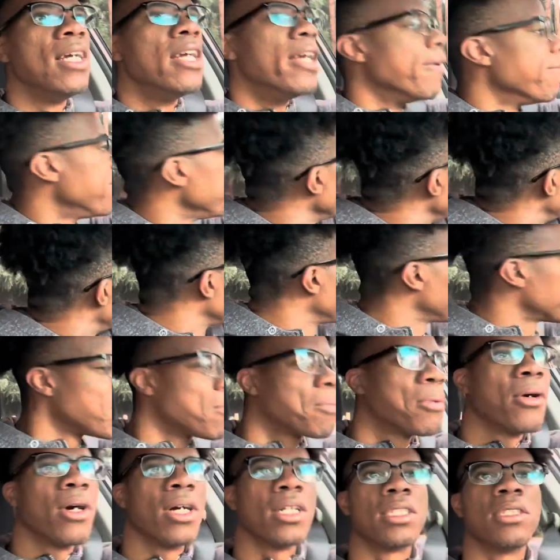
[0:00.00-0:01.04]
If you guys want a
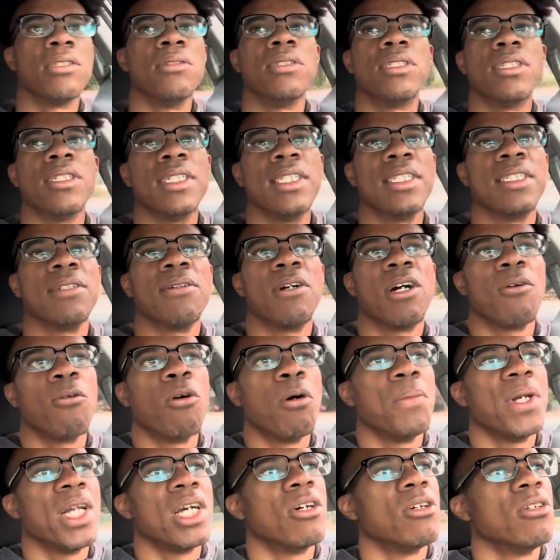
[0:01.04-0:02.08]
part two to this or
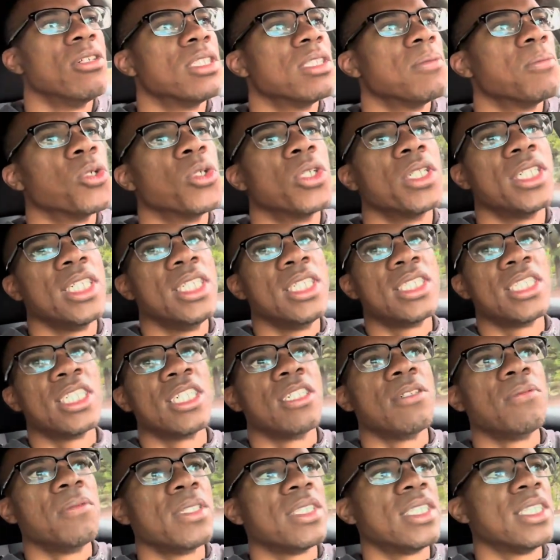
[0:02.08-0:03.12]
want me to go into more
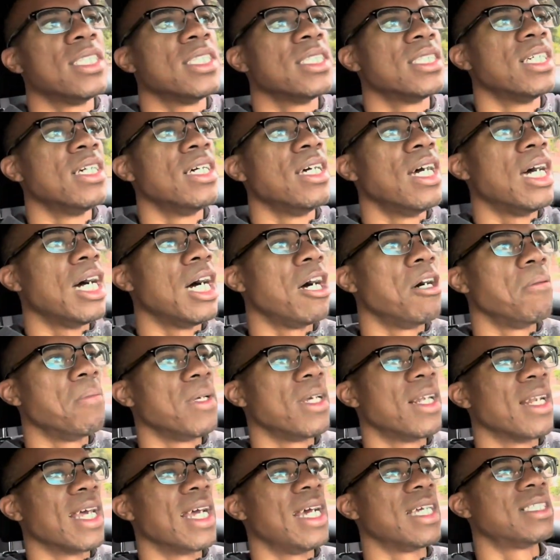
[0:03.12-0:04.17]
detail with this, I'll be
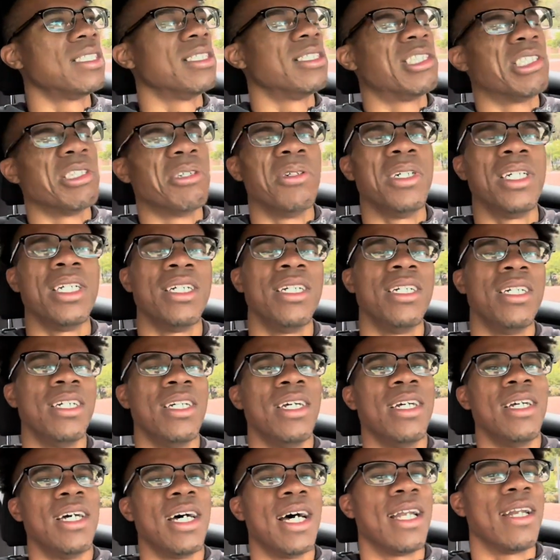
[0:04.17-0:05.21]
glad to do it.
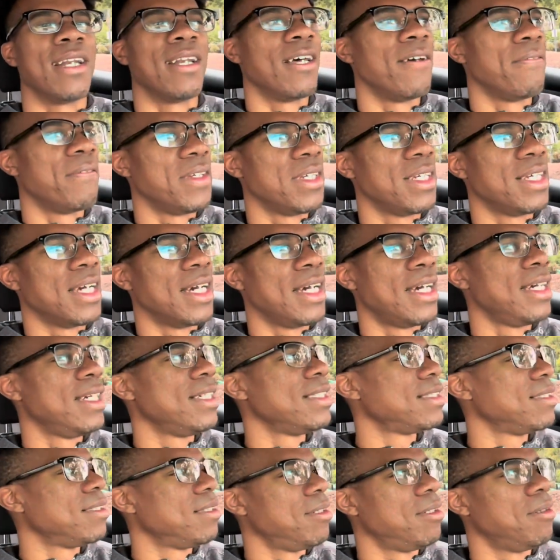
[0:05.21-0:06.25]
I love you
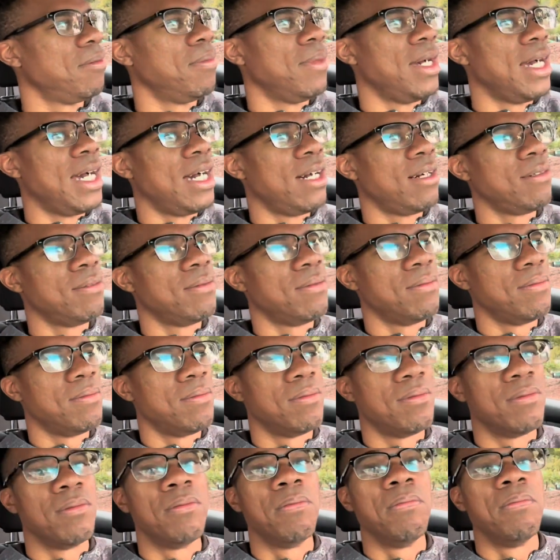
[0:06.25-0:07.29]
guys. I'm out.
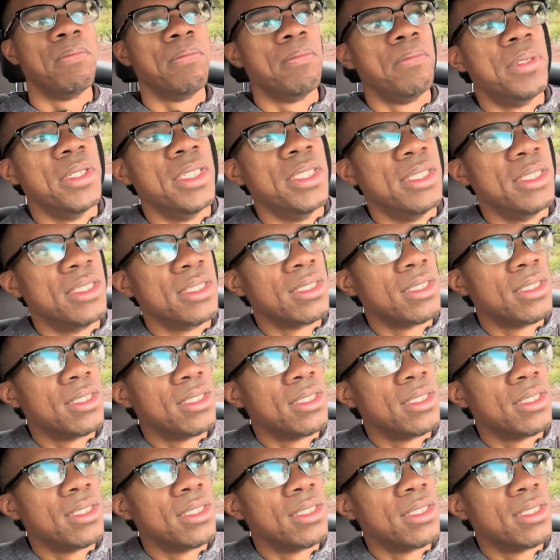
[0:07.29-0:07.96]
Peace.